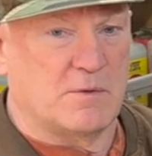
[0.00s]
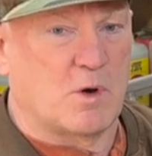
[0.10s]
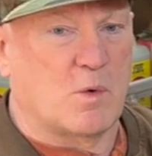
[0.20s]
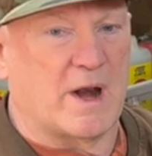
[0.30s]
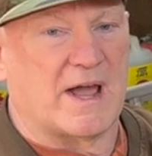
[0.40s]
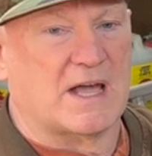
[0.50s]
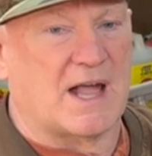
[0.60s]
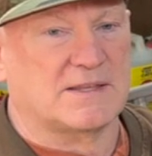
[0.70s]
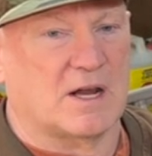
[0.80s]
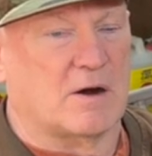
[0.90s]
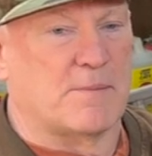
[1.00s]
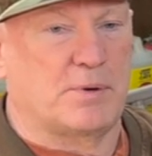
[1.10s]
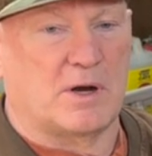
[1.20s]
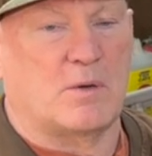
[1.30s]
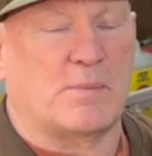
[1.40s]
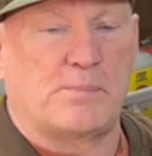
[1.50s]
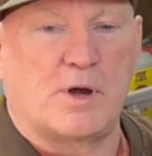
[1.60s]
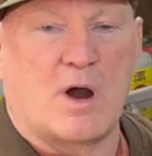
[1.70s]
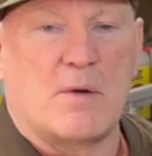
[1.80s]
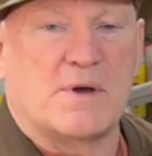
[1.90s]
Well, when I got there, I put, I
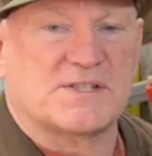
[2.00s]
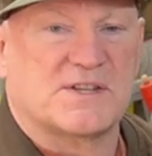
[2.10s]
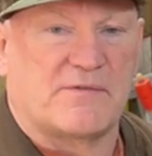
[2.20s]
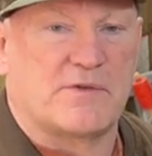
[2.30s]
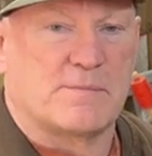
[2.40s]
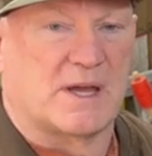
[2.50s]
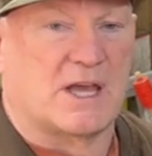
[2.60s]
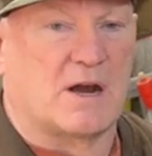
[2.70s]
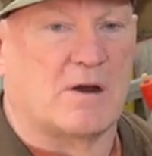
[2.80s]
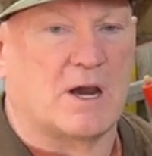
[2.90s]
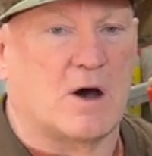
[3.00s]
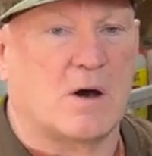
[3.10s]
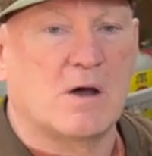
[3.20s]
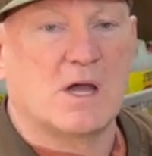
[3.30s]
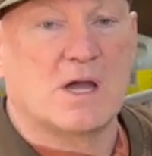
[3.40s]
put all my stuff in my carry-all,